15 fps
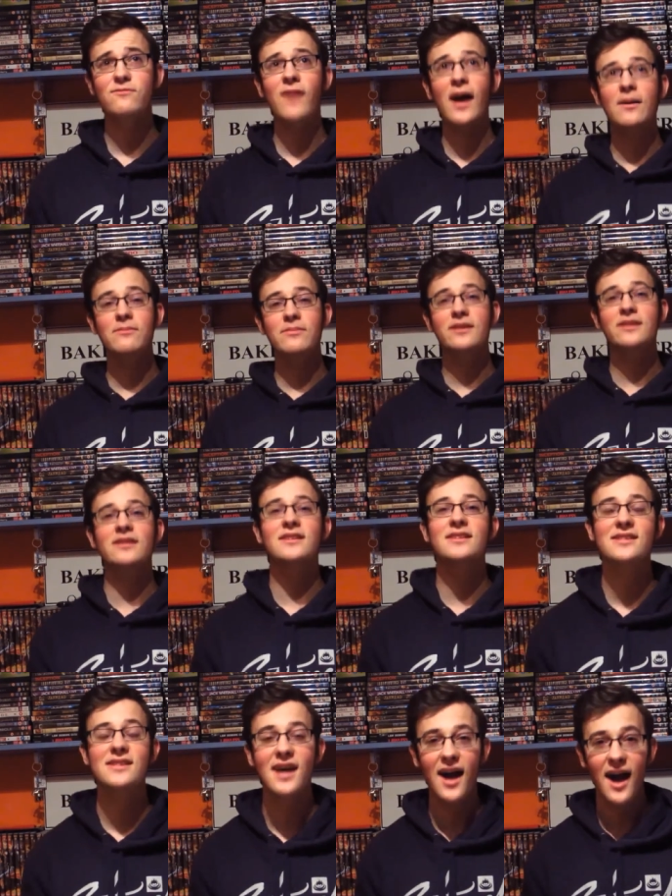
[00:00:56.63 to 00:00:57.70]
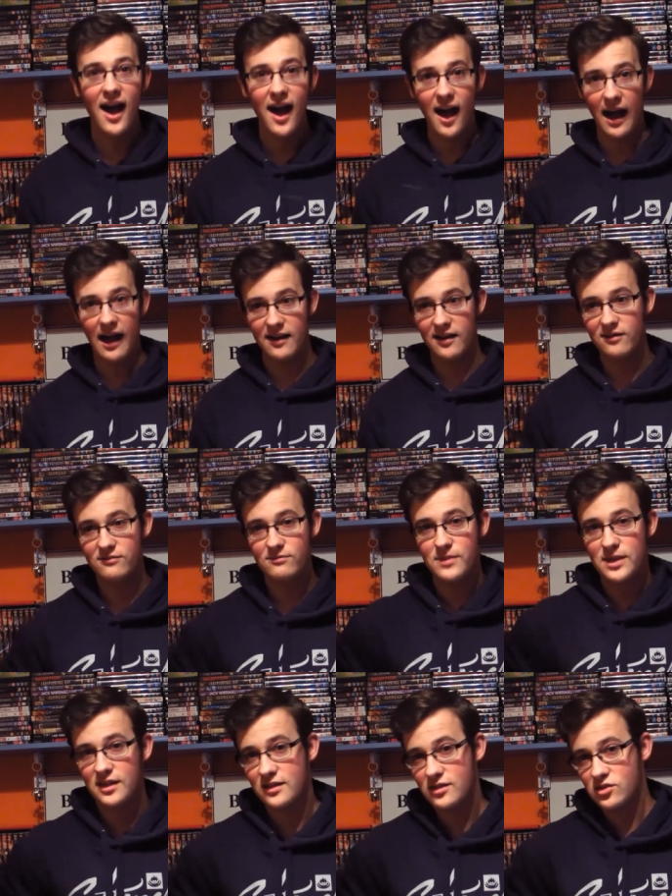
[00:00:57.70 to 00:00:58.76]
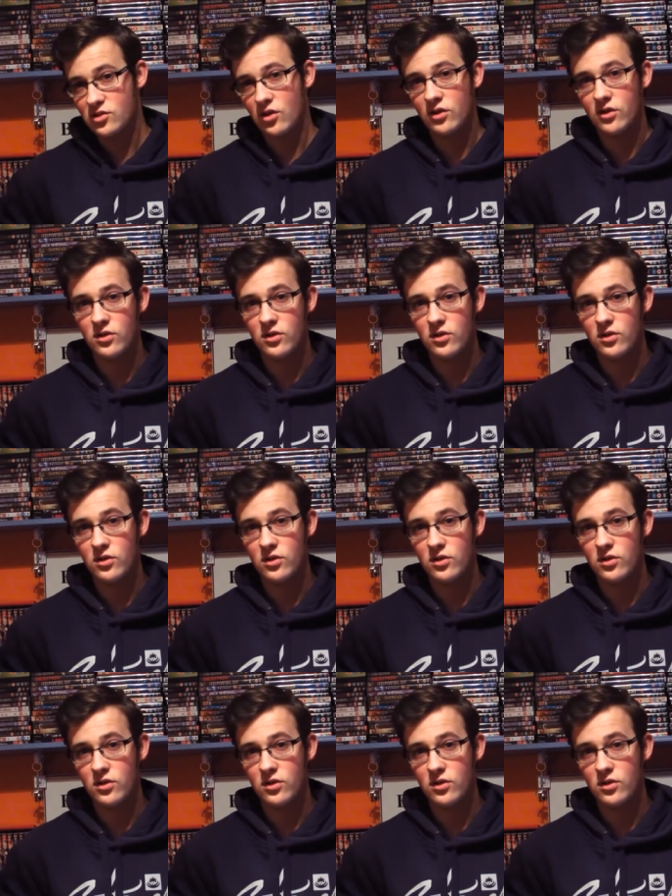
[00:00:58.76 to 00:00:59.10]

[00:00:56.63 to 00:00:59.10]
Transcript: fabulous and I've been a strong